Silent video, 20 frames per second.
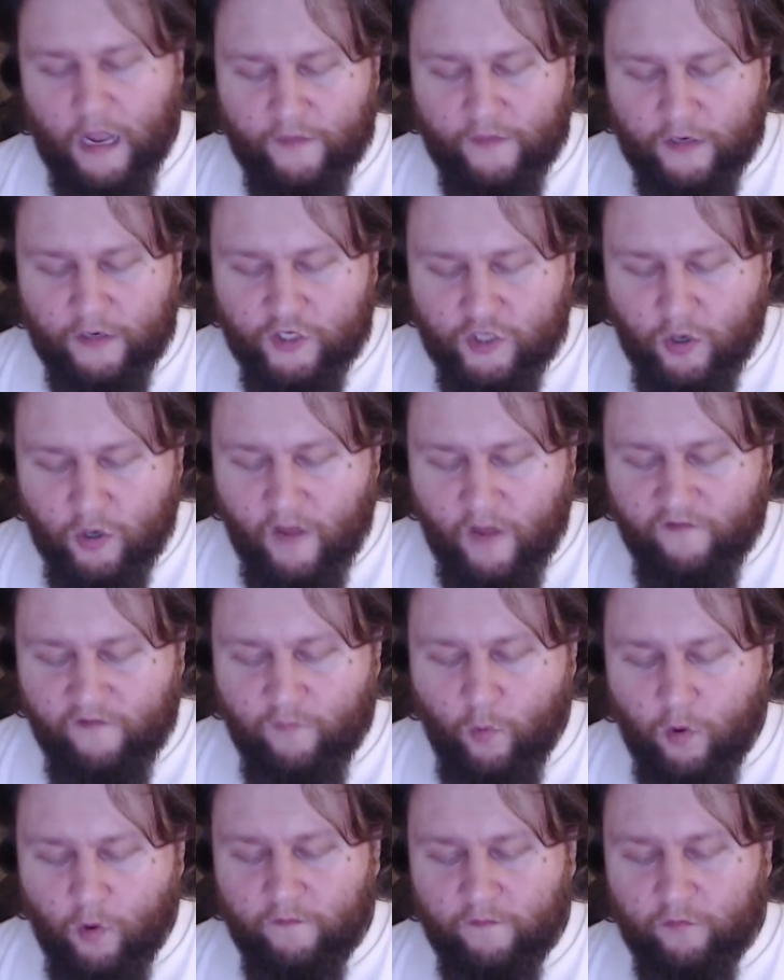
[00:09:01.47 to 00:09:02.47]
They showed off
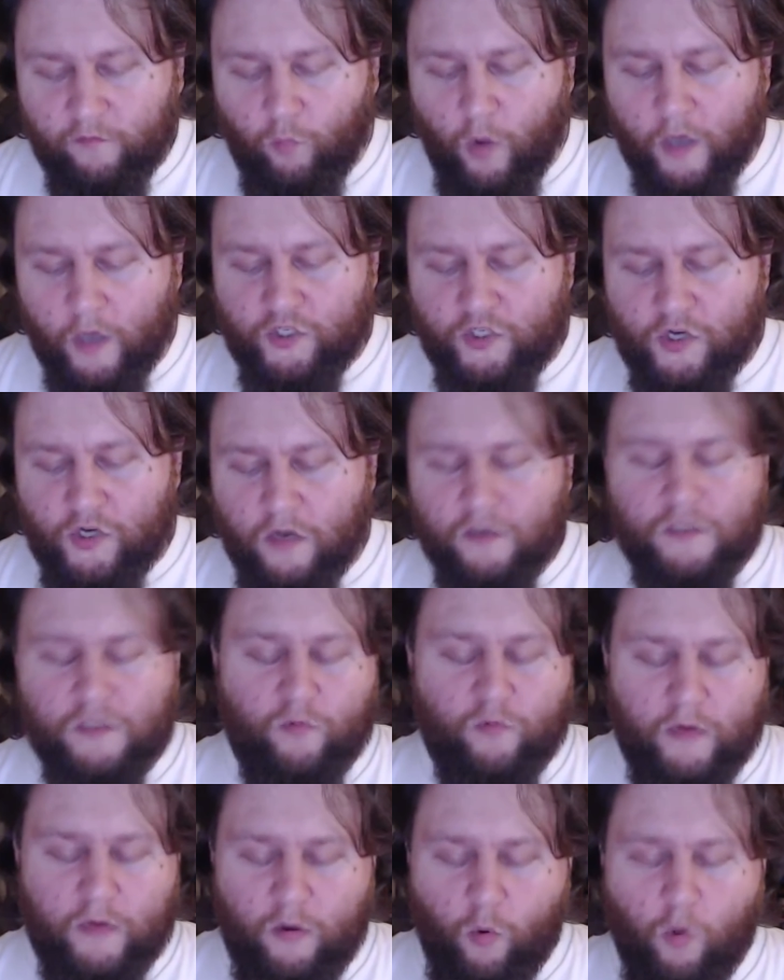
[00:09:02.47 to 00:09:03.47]
more of Watch Dogs
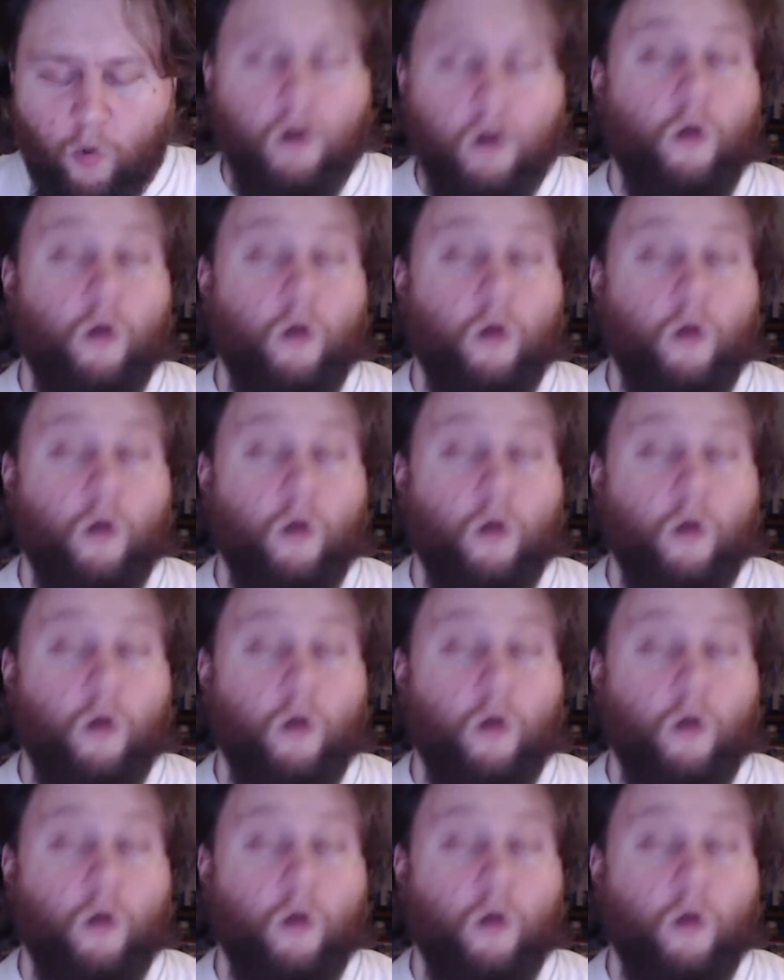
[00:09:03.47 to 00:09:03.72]
3 or